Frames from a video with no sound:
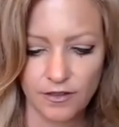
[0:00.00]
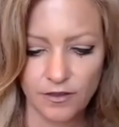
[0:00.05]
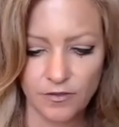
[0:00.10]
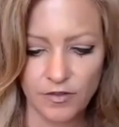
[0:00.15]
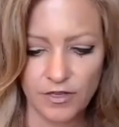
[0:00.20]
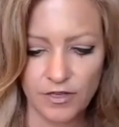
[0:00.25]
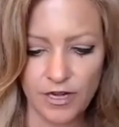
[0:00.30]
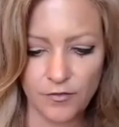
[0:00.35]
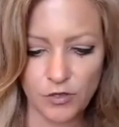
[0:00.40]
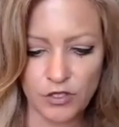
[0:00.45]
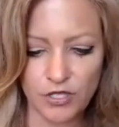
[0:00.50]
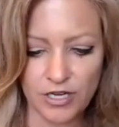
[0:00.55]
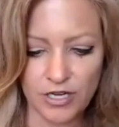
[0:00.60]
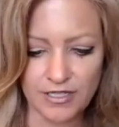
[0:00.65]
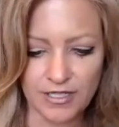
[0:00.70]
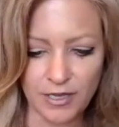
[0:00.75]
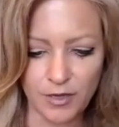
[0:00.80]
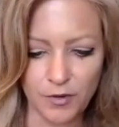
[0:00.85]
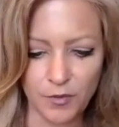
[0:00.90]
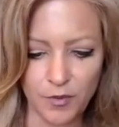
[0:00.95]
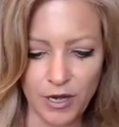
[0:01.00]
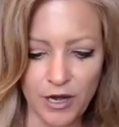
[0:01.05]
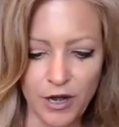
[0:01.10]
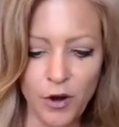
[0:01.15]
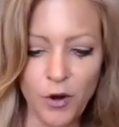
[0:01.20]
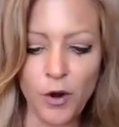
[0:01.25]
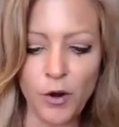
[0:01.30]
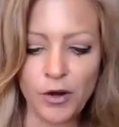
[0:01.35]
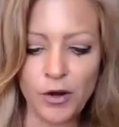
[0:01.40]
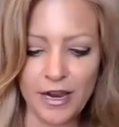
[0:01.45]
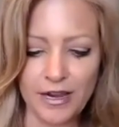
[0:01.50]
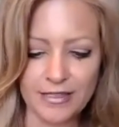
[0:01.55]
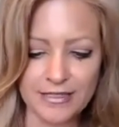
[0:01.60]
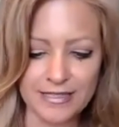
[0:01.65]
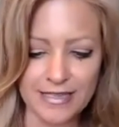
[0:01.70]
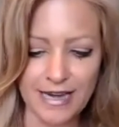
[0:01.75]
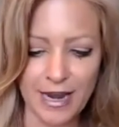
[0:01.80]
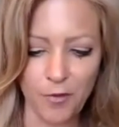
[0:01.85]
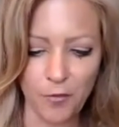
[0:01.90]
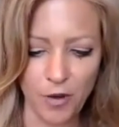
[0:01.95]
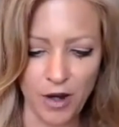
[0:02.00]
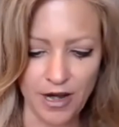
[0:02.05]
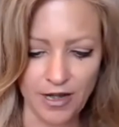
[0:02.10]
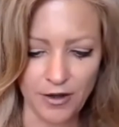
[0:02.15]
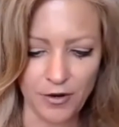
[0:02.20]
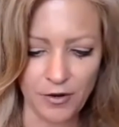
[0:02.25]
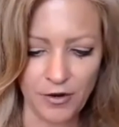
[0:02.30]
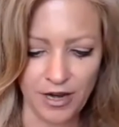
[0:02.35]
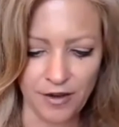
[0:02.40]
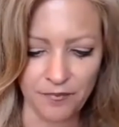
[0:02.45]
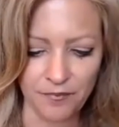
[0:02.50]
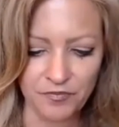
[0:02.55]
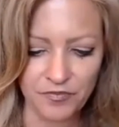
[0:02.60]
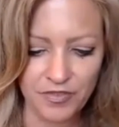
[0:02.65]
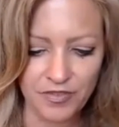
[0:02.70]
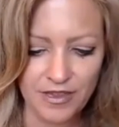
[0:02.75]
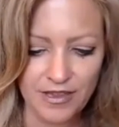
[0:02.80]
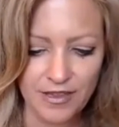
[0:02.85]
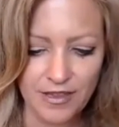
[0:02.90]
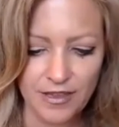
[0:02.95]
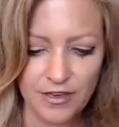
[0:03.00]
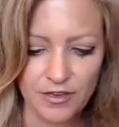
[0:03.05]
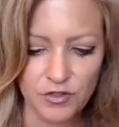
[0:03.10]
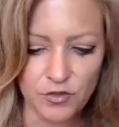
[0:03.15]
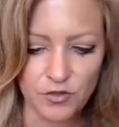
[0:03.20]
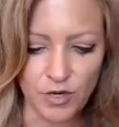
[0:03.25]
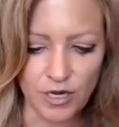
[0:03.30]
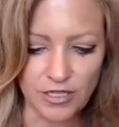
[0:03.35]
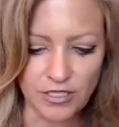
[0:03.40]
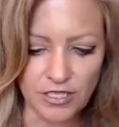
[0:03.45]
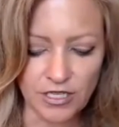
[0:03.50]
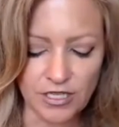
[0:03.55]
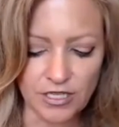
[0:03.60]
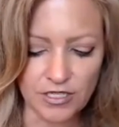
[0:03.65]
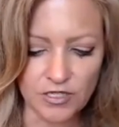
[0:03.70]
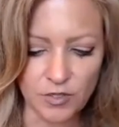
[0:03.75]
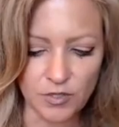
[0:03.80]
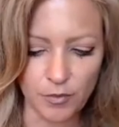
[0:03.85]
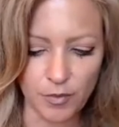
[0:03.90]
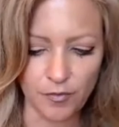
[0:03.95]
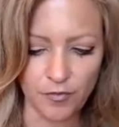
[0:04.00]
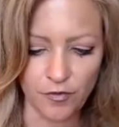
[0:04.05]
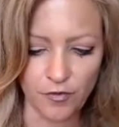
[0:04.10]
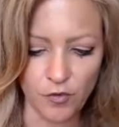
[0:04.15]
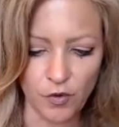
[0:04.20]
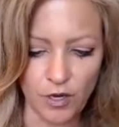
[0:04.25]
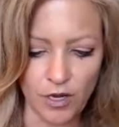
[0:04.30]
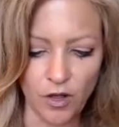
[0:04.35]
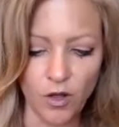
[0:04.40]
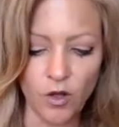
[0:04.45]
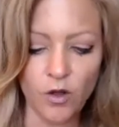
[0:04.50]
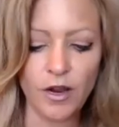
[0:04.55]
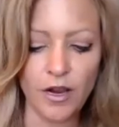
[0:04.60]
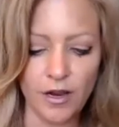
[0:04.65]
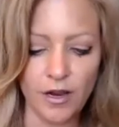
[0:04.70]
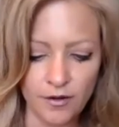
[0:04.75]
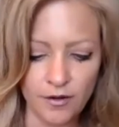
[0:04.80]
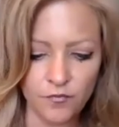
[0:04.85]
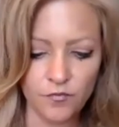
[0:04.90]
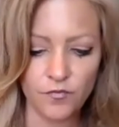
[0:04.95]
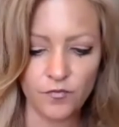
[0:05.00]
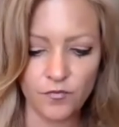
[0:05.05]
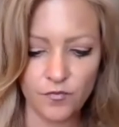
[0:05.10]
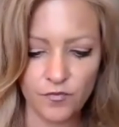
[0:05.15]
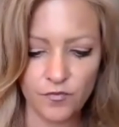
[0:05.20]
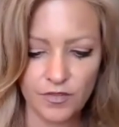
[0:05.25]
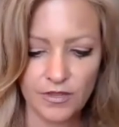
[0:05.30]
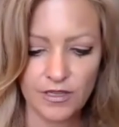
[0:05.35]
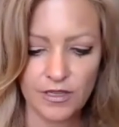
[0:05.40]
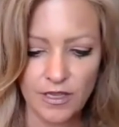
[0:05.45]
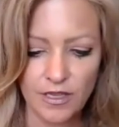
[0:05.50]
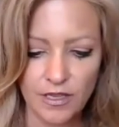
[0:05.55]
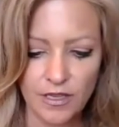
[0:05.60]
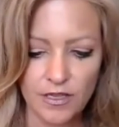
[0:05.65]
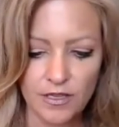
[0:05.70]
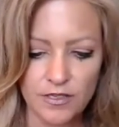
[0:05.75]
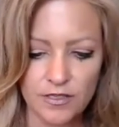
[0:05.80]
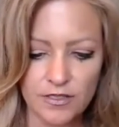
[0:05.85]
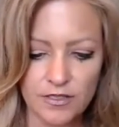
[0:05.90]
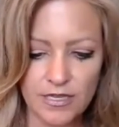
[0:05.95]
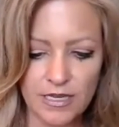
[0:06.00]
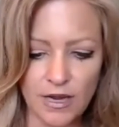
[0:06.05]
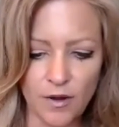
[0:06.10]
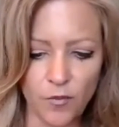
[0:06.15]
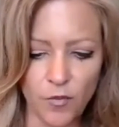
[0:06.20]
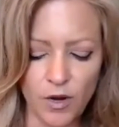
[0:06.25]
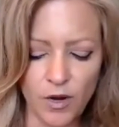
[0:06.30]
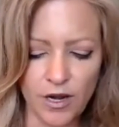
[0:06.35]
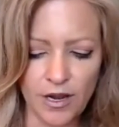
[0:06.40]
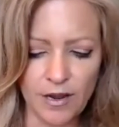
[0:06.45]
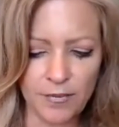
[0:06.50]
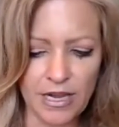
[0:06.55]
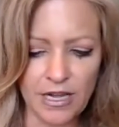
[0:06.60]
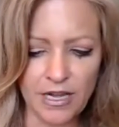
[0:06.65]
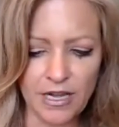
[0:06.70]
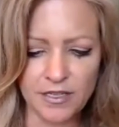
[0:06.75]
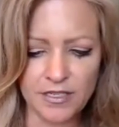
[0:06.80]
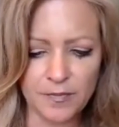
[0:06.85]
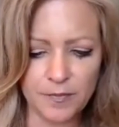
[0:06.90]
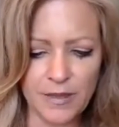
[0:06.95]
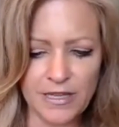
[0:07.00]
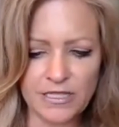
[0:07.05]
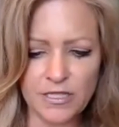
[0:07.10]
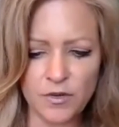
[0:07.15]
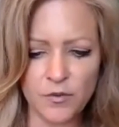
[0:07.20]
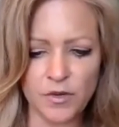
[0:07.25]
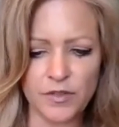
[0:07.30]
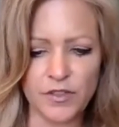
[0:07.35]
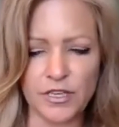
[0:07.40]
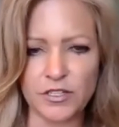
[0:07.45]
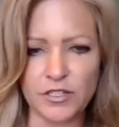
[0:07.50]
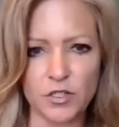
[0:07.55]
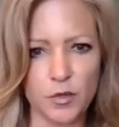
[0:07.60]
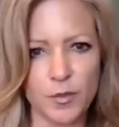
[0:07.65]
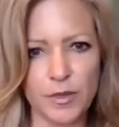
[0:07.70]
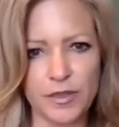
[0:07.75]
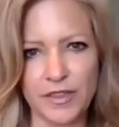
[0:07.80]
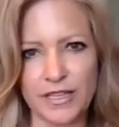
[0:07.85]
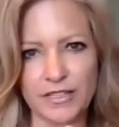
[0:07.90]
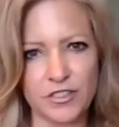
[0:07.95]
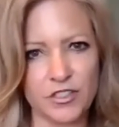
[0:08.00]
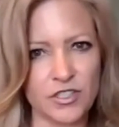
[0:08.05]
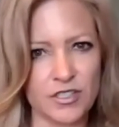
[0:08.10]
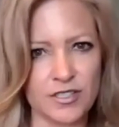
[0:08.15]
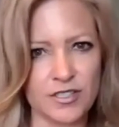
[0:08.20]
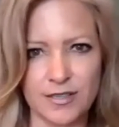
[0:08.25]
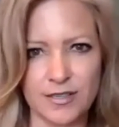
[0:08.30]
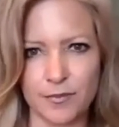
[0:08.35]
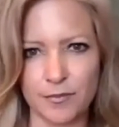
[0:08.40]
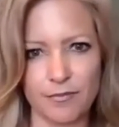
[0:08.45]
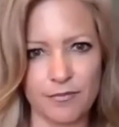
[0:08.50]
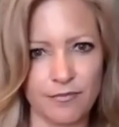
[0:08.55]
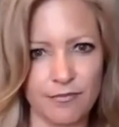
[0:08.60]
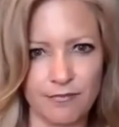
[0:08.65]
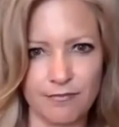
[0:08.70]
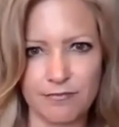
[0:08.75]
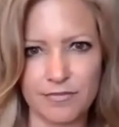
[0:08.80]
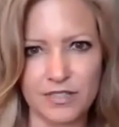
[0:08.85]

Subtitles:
Never tried selling wine. Oh, okay. It's not wine. Okay. Direct to consumer before. Okay. So yeah, I mean, it depends on what they do, but that's just some